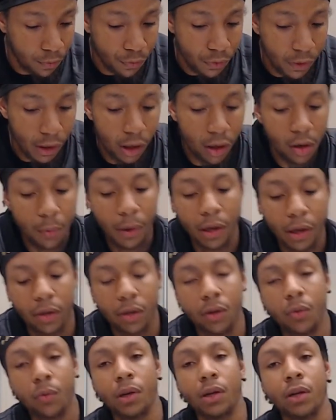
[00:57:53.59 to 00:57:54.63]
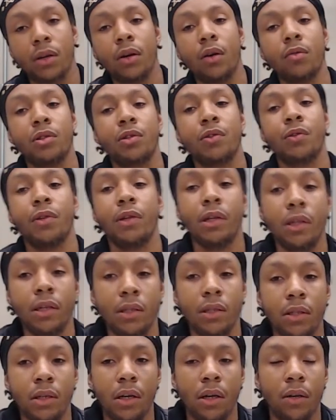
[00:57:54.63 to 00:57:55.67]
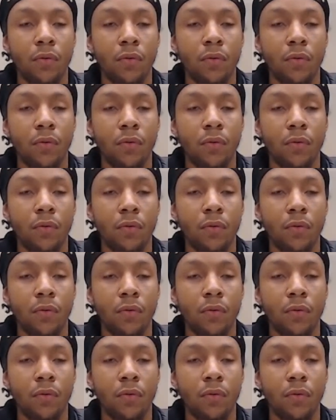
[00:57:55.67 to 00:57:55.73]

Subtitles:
Now everybody knows what adultery is.